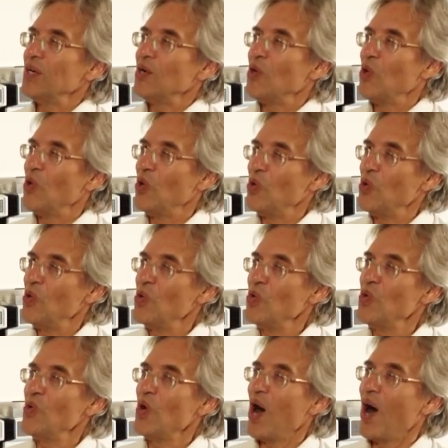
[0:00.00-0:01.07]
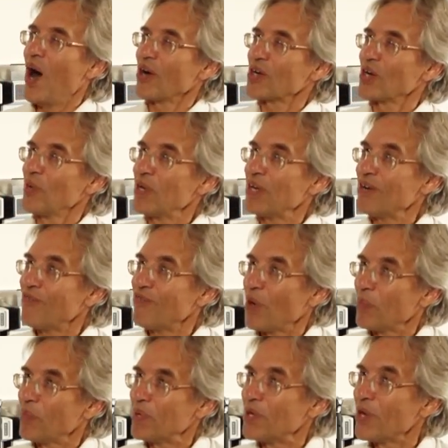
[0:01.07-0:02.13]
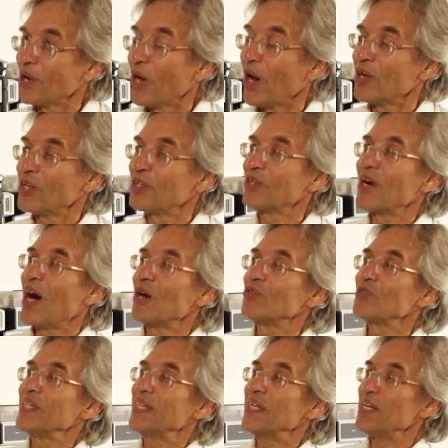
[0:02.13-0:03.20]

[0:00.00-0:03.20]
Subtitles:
who are coming from another country,